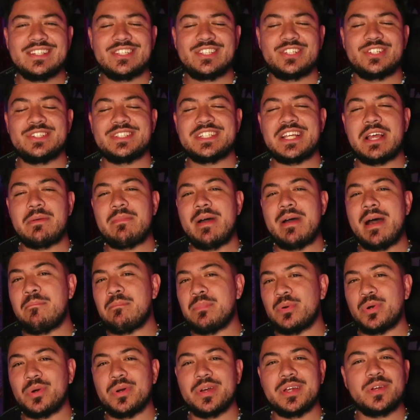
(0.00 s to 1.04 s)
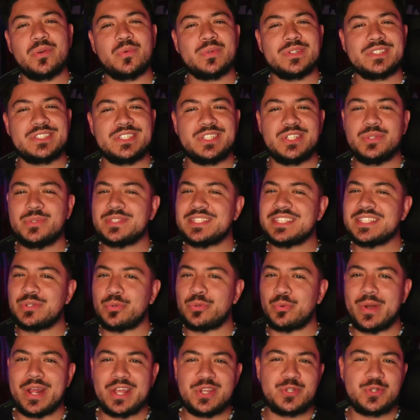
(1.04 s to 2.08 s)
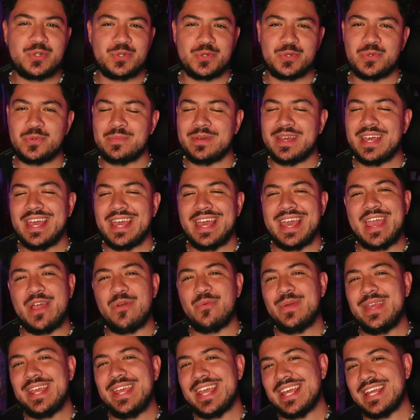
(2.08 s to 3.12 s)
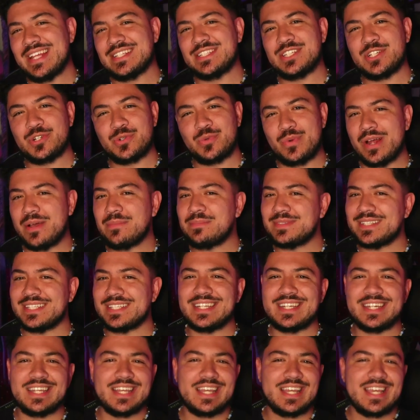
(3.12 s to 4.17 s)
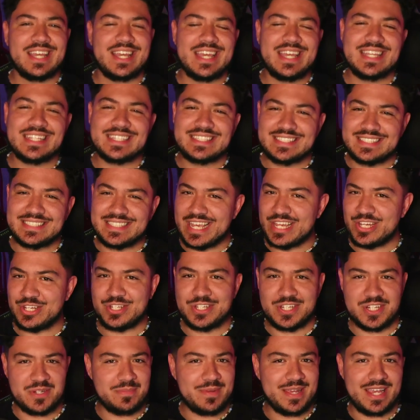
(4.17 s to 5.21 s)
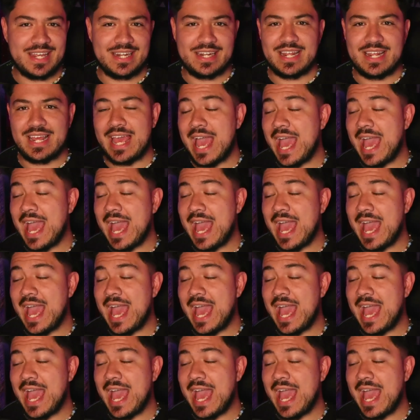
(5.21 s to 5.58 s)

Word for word: Turns out my boy was using the restroom, and we interrupted his session, man.